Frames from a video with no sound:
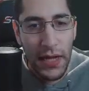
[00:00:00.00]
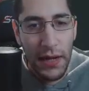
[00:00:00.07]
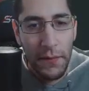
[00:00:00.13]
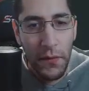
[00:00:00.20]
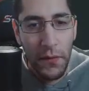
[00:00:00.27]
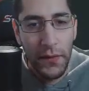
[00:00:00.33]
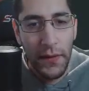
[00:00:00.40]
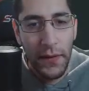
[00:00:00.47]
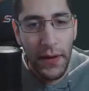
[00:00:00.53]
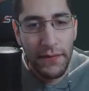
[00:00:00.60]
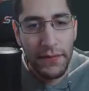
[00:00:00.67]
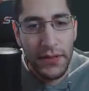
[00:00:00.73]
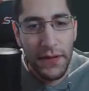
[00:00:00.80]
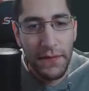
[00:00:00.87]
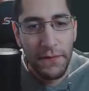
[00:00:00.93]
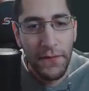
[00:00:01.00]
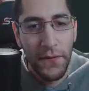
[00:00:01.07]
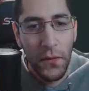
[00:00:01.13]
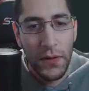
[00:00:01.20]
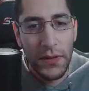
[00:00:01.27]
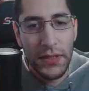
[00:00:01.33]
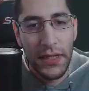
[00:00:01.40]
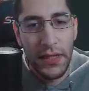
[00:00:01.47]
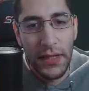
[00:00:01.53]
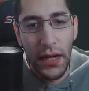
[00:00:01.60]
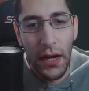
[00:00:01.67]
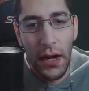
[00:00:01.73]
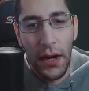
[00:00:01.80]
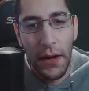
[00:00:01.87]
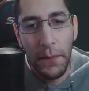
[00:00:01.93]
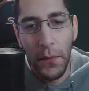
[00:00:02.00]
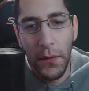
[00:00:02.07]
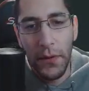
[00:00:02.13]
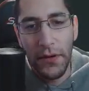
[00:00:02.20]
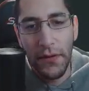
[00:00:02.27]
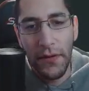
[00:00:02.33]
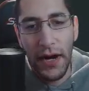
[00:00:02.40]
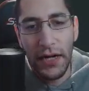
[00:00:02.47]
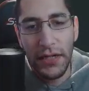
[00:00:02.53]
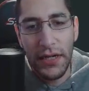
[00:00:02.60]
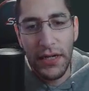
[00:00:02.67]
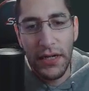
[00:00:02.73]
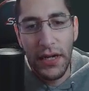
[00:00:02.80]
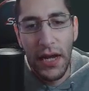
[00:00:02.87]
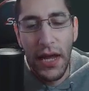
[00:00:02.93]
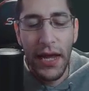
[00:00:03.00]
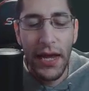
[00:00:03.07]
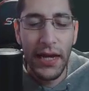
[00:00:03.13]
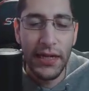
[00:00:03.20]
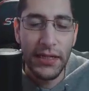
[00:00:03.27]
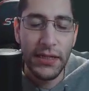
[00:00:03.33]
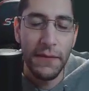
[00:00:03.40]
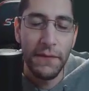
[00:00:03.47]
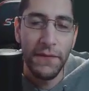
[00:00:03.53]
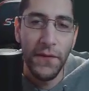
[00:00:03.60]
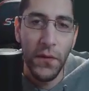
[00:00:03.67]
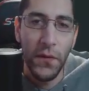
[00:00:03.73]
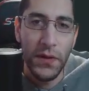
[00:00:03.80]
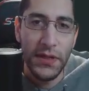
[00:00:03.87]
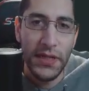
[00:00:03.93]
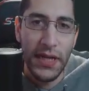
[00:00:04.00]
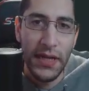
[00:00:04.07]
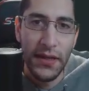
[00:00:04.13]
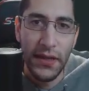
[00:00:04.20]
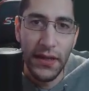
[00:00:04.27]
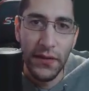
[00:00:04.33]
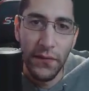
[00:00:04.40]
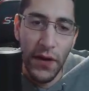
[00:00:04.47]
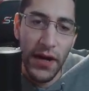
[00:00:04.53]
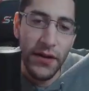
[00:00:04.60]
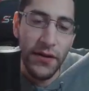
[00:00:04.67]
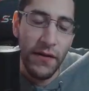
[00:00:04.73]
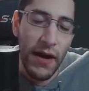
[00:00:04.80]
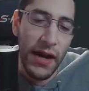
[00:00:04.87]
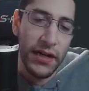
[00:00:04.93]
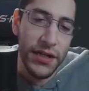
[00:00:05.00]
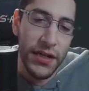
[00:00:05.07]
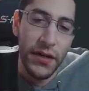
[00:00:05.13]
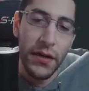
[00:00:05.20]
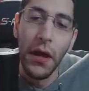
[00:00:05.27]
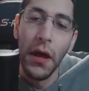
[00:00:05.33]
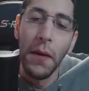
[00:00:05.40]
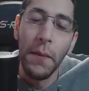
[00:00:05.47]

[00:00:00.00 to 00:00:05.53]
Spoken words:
I'm going to have some force in the upward direction and some force in the right direction.